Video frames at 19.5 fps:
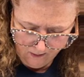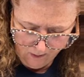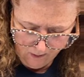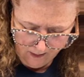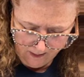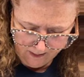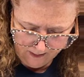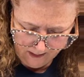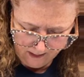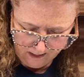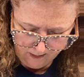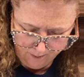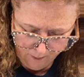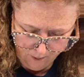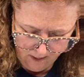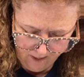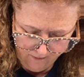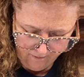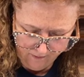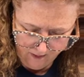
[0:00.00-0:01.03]
Who else has
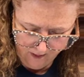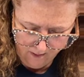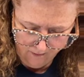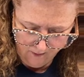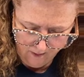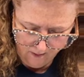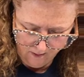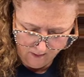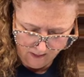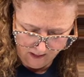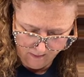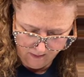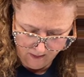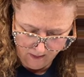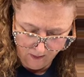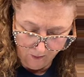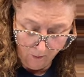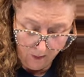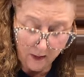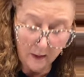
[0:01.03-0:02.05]
spring fever? I'm
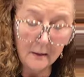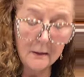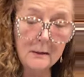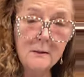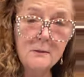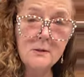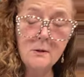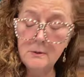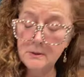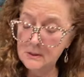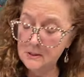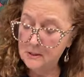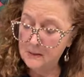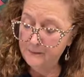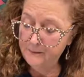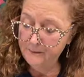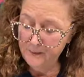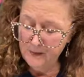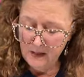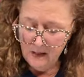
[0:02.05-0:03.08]
in New England, so
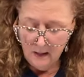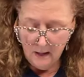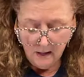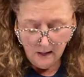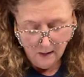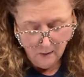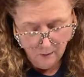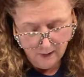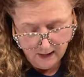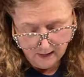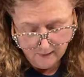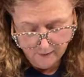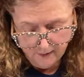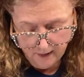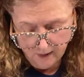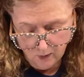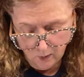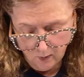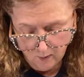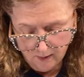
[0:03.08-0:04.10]
it's, we had a
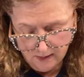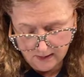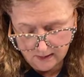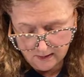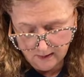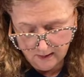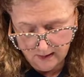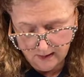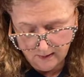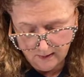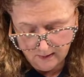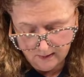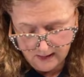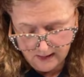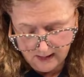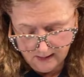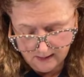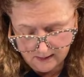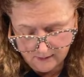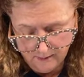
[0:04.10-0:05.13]
big nor'easter the other
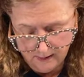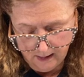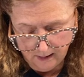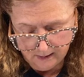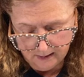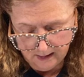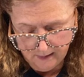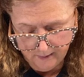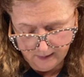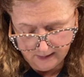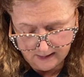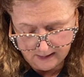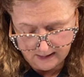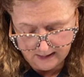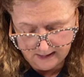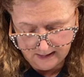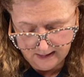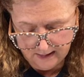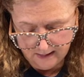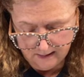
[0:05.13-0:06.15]
day. It's melting, but
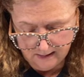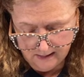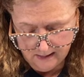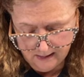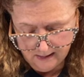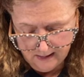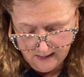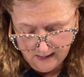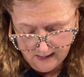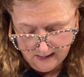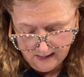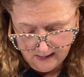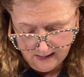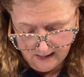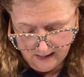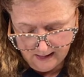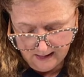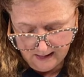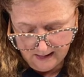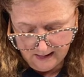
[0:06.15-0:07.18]
still.
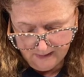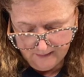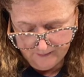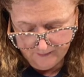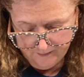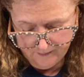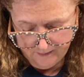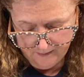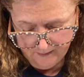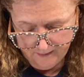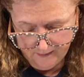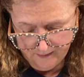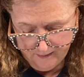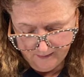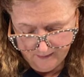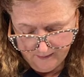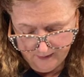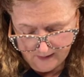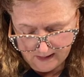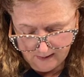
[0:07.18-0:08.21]

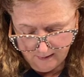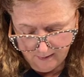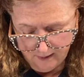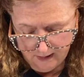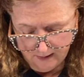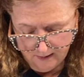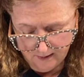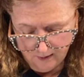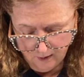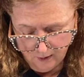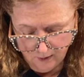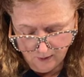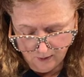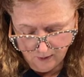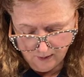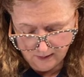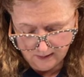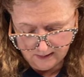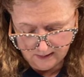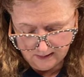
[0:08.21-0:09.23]
Some of my little
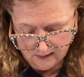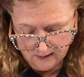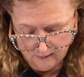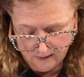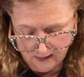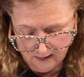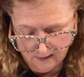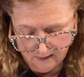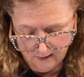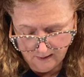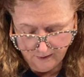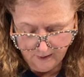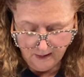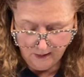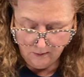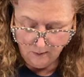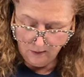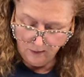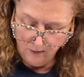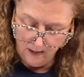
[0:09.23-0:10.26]
crocuses and my little
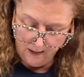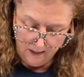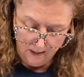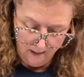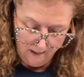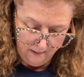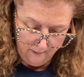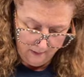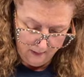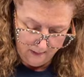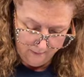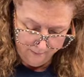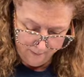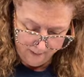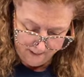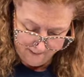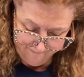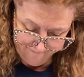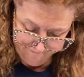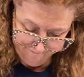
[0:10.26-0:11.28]
things were trying to come up,
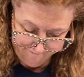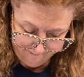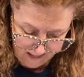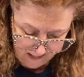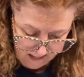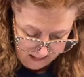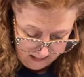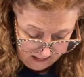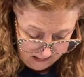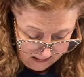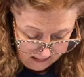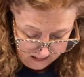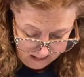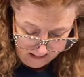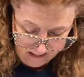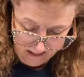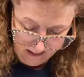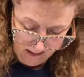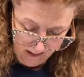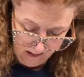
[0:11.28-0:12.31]
but
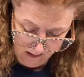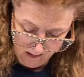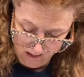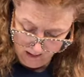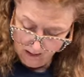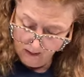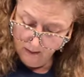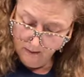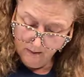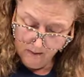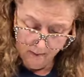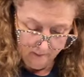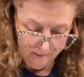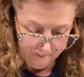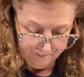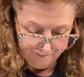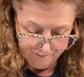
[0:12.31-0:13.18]
they are